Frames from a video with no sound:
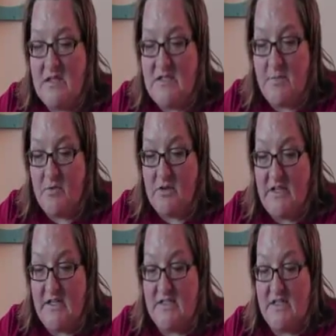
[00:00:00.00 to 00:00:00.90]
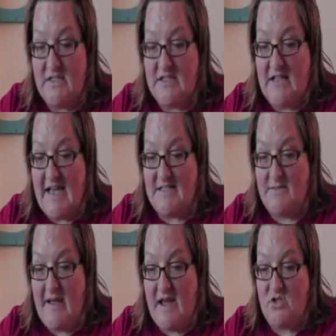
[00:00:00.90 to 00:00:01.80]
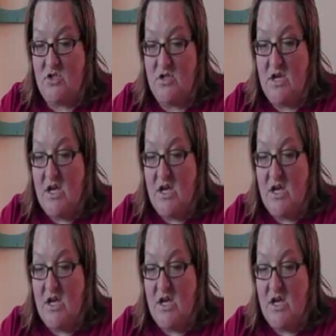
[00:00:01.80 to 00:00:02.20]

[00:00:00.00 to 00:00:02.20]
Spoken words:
Dipper lit his last match.